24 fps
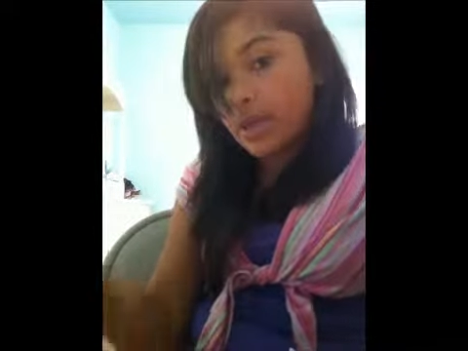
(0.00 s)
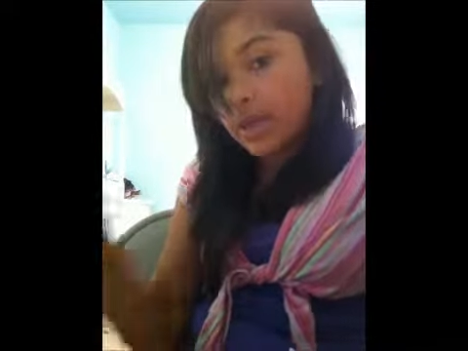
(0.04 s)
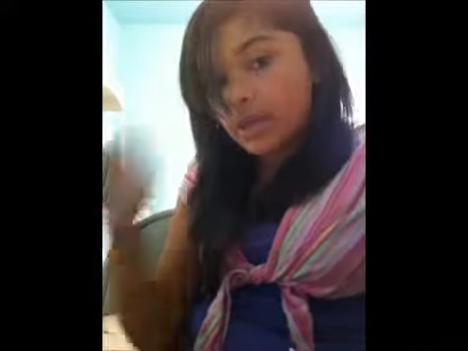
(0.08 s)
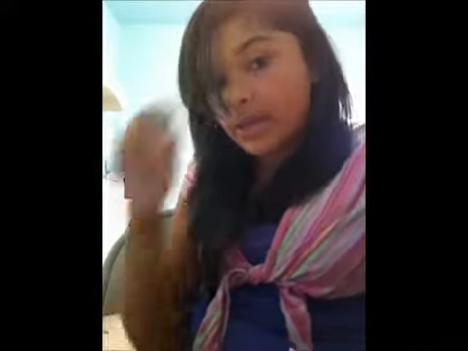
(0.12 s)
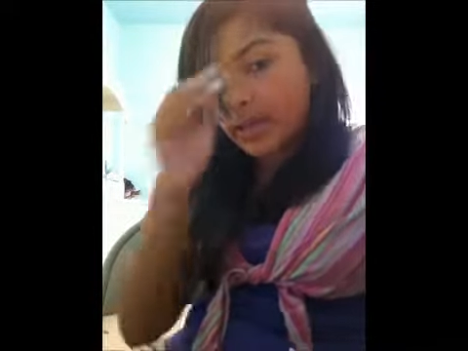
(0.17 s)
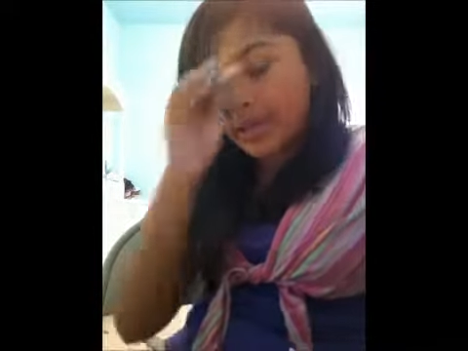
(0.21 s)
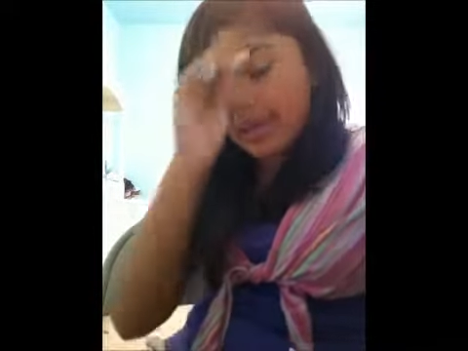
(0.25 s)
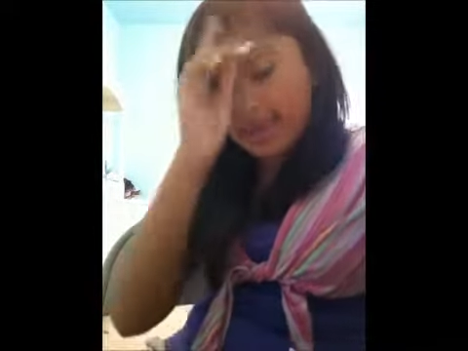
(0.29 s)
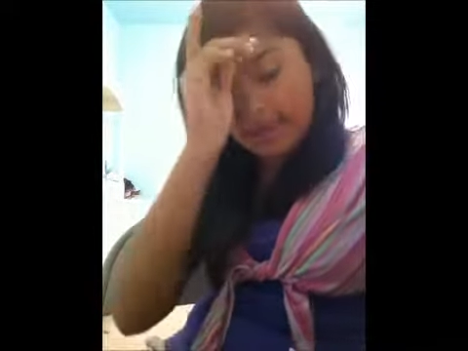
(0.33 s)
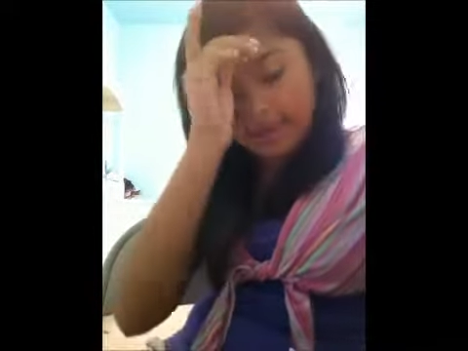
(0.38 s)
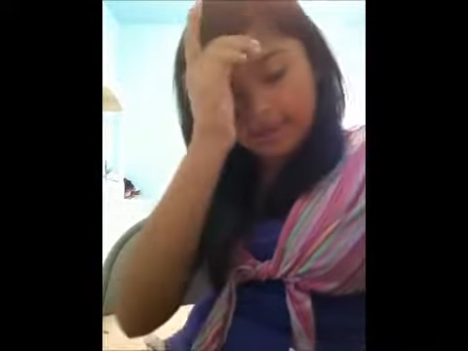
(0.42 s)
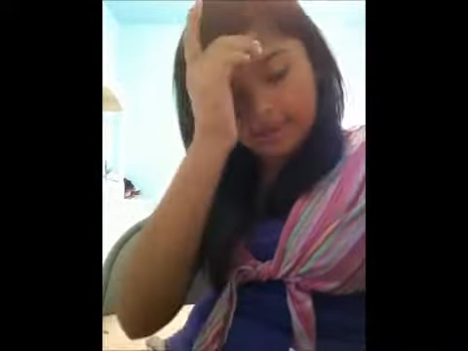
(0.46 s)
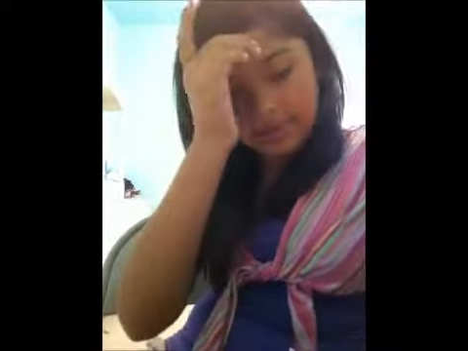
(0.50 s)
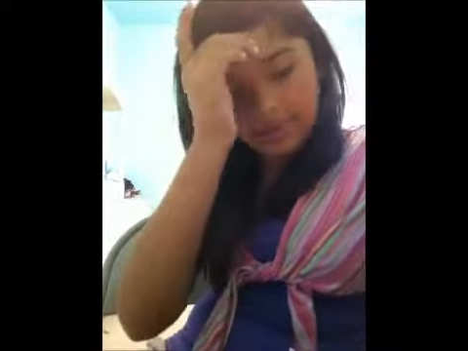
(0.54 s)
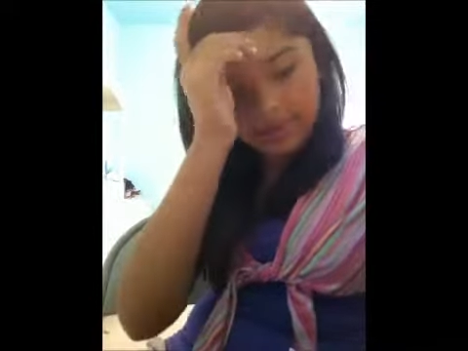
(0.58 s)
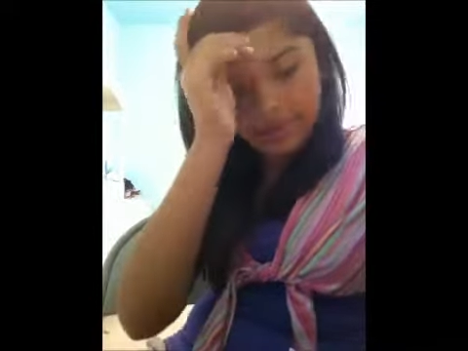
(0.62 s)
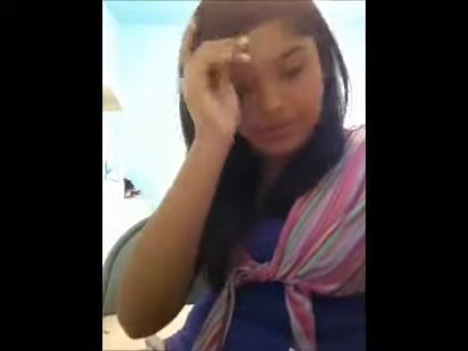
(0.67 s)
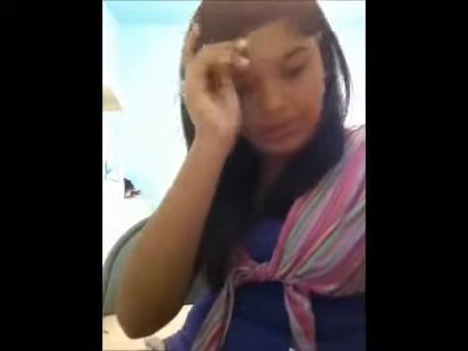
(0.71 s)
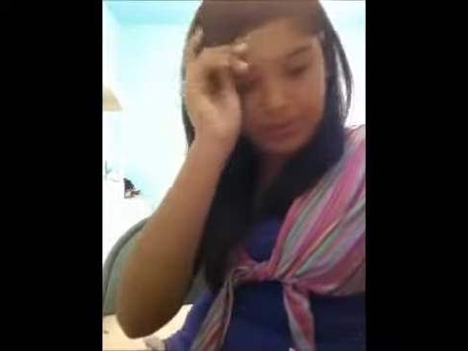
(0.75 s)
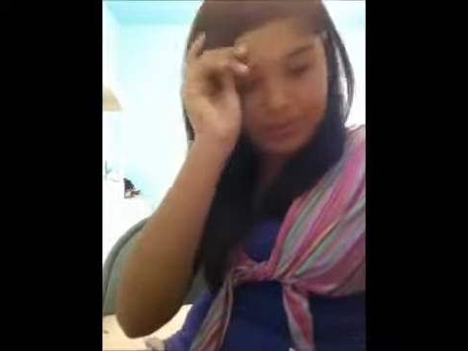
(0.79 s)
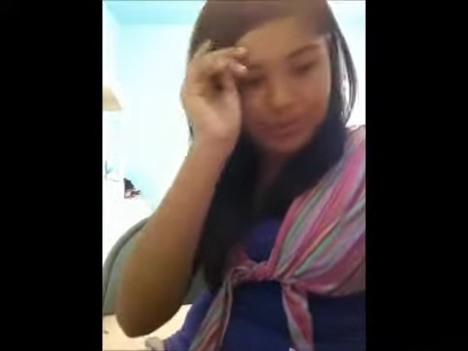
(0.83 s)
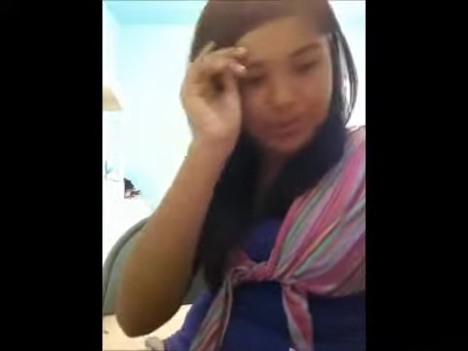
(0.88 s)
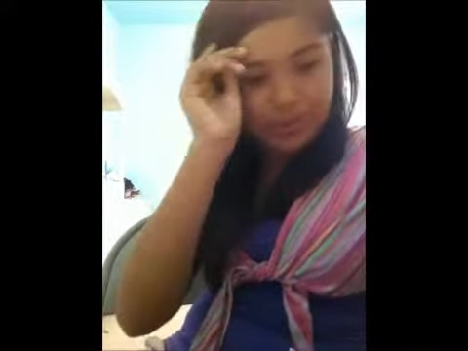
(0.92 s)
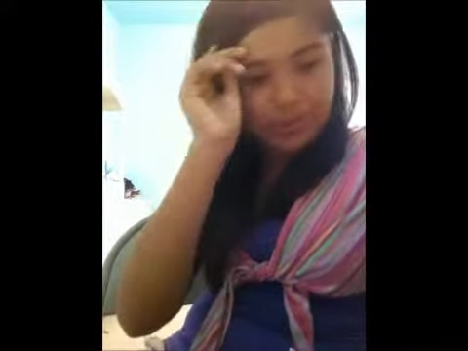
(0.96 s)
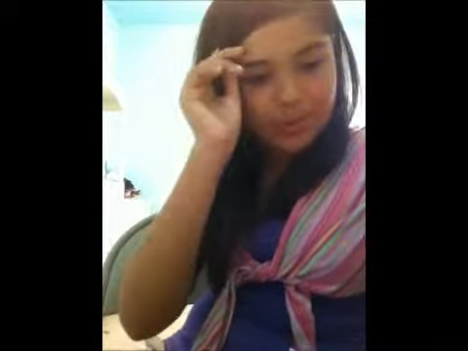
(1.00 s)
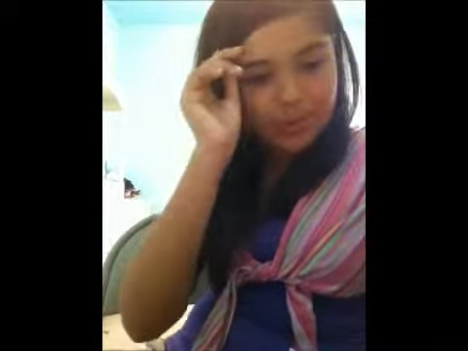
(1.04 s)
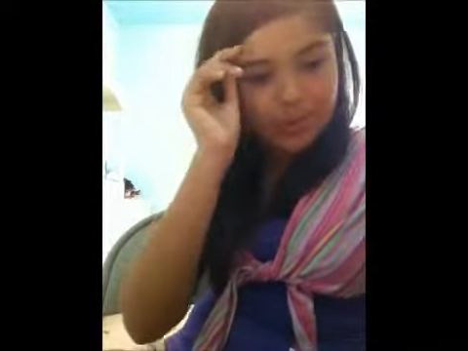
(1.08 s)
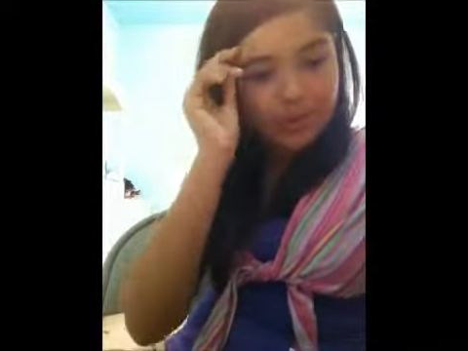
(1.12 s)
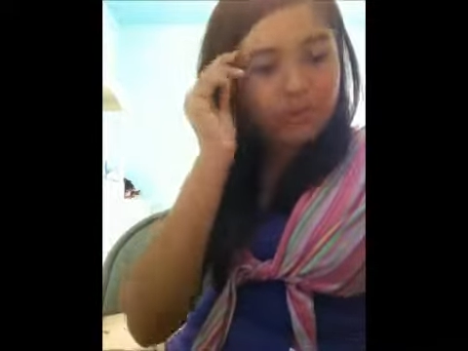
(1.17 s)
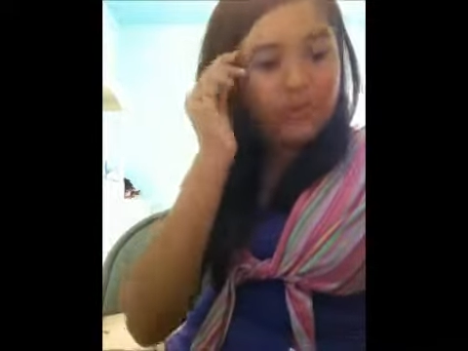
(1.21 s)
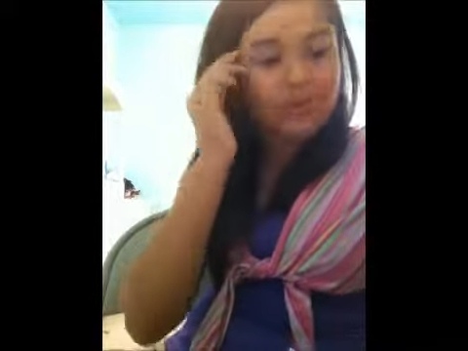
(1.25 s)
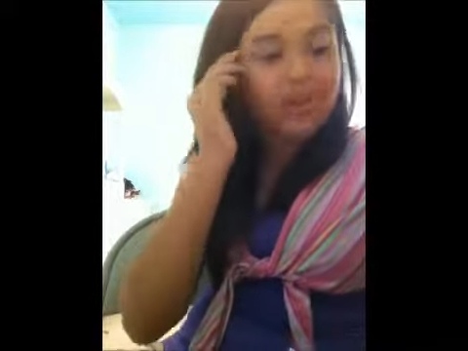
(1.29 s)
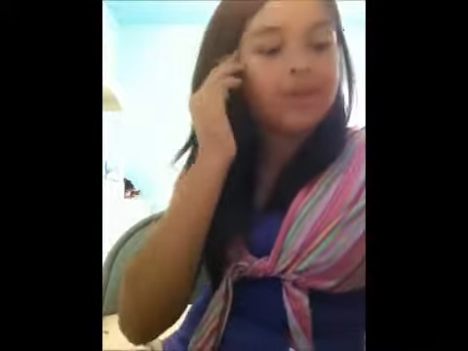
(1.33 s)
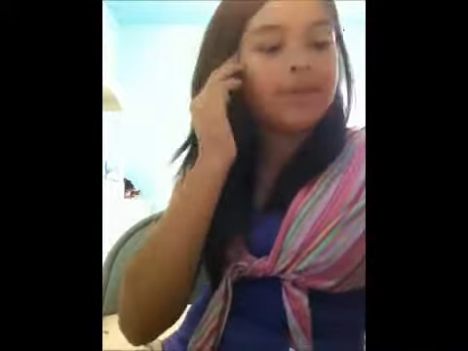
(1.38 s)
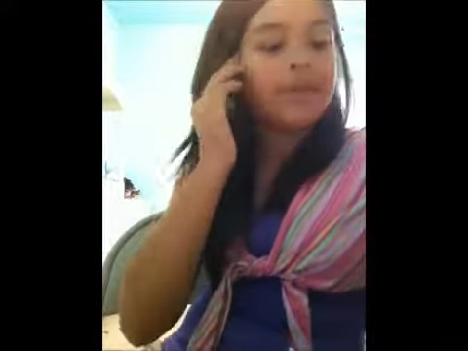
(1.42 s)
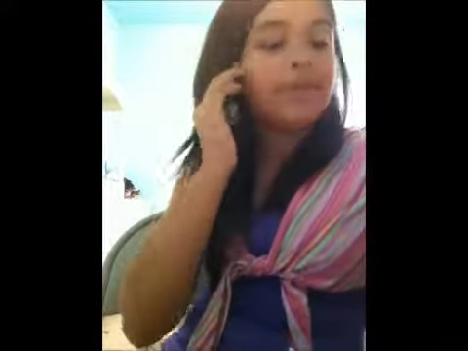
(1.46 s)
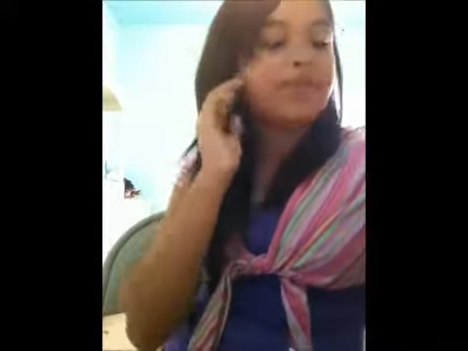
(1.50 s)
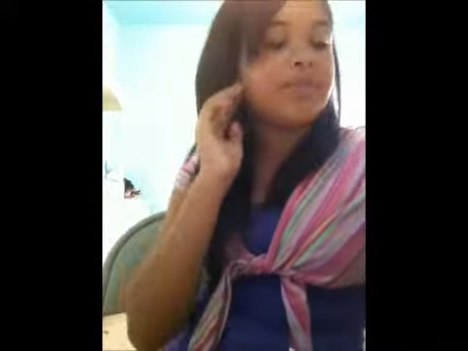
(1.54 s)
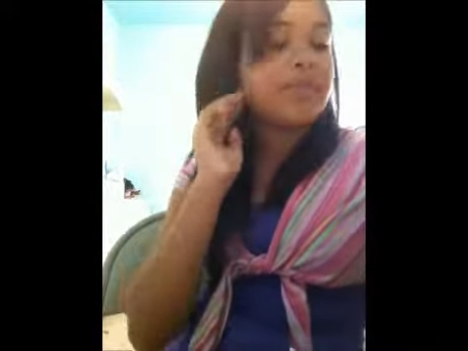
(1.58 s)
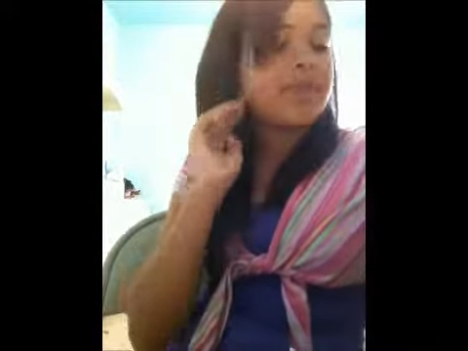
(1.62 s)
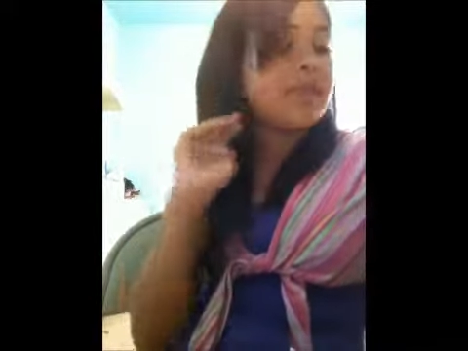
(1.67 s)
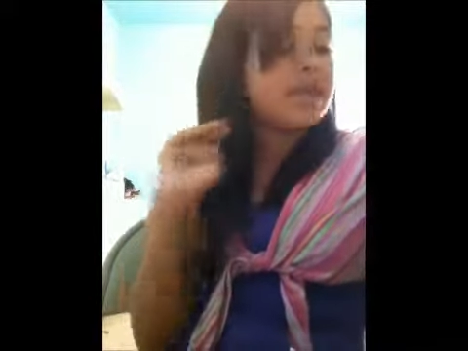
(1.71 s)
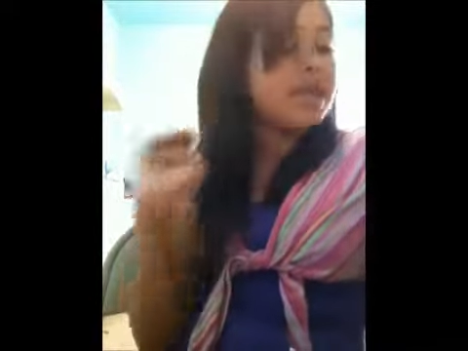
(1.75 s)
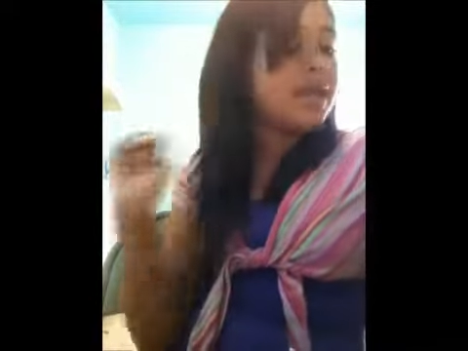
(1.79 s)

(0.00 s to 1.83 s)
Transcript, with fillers: I can't choose which one.